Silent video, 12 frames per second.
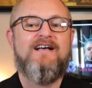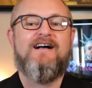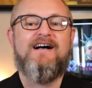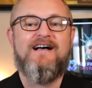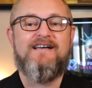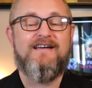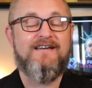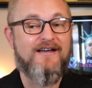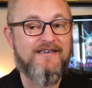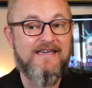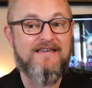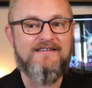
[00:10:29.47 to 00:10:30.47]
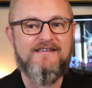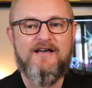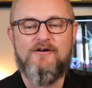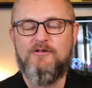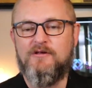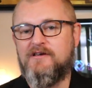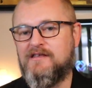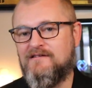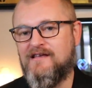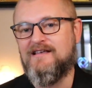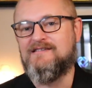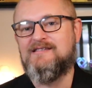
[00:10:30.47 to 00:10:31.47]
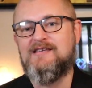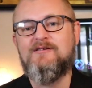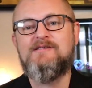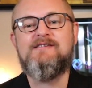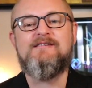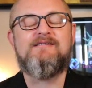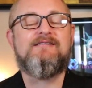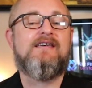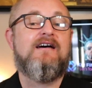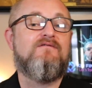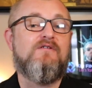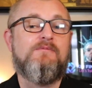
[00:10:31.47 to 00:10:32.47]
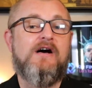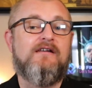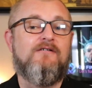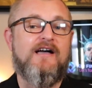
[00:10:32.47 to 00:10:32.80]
Again, looking at Celsius as kind of a model,